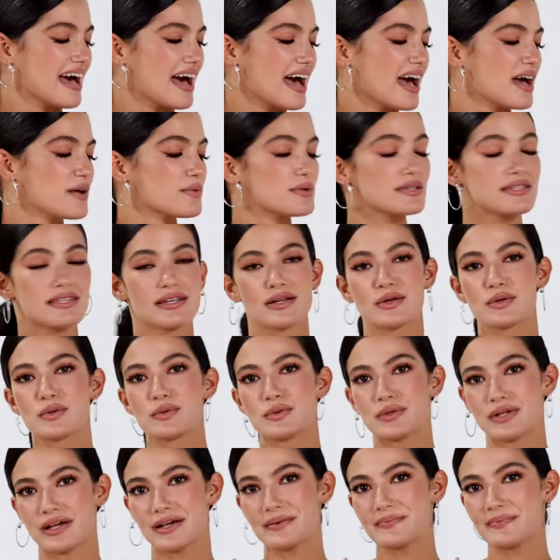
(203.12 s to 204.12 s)
I was in
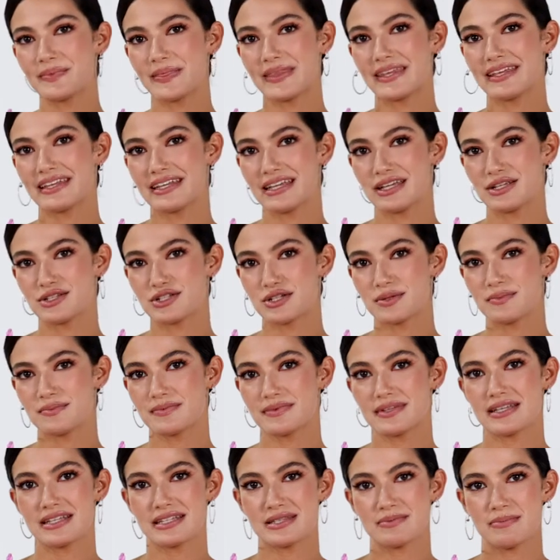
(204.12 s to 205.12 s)
Guna in Egypt.
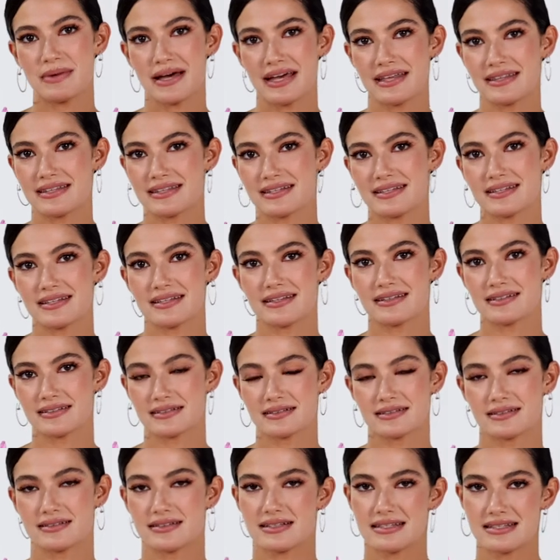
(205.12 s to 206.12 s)
It's by the
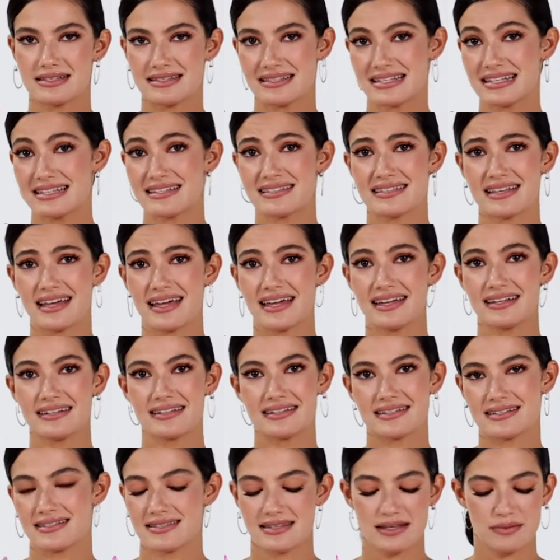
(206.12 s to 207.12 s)
seaside.
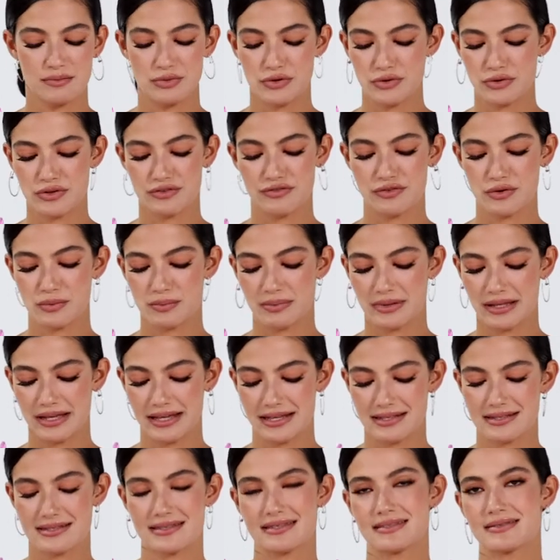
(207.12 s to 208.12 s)
It's a beautiful
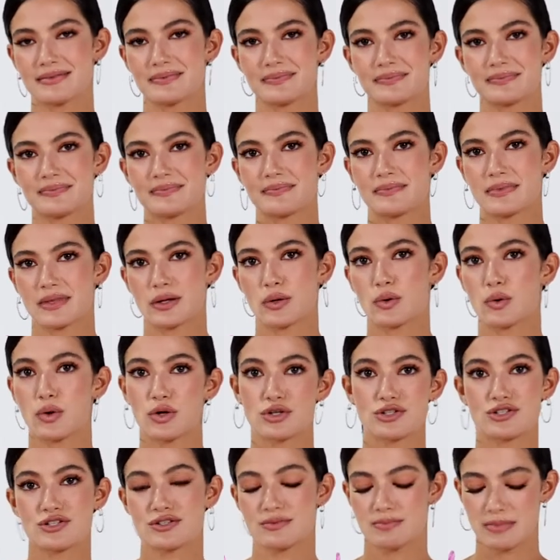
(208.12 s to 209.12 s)
place.
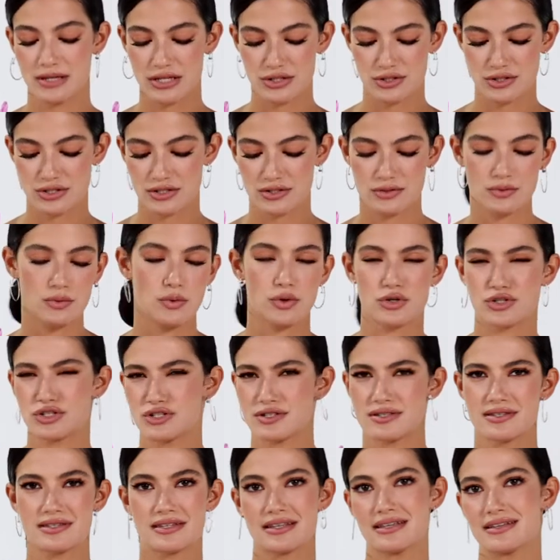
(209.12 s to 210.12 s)
Gorgeous beaches, gorgeous
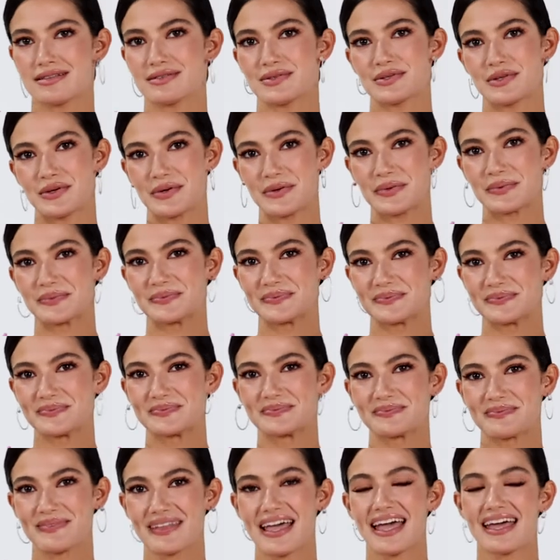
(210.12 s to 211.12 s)
sea. So
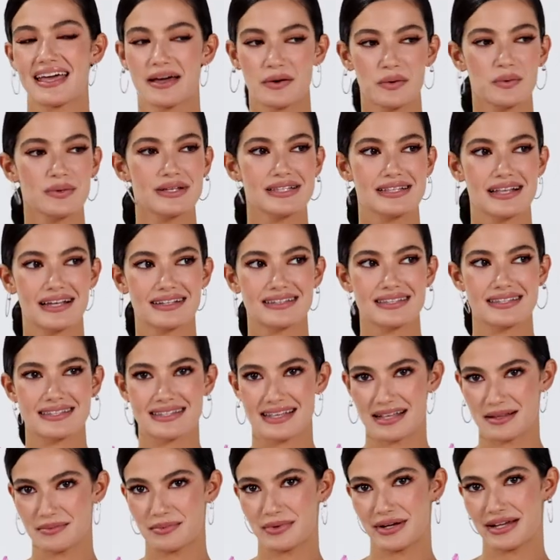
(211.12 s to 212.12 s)
I always like to
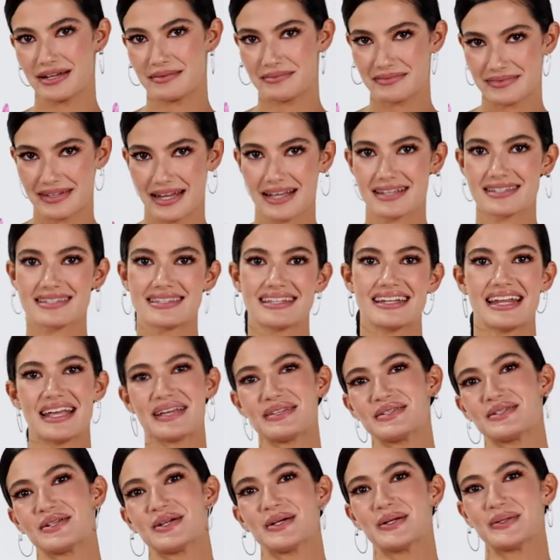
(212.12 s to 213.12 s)
celebrate next to
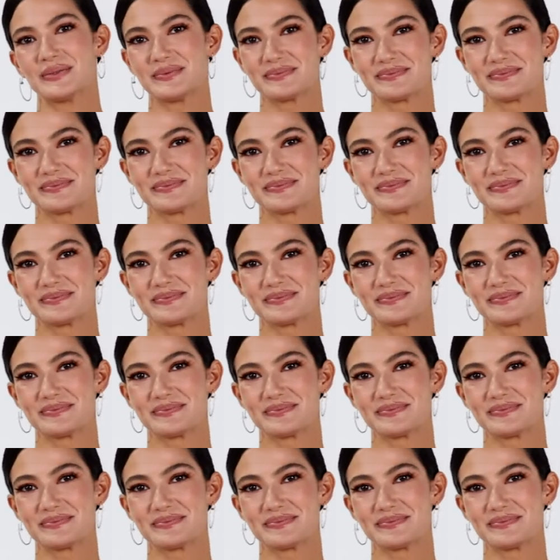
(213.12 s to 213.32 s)
nature.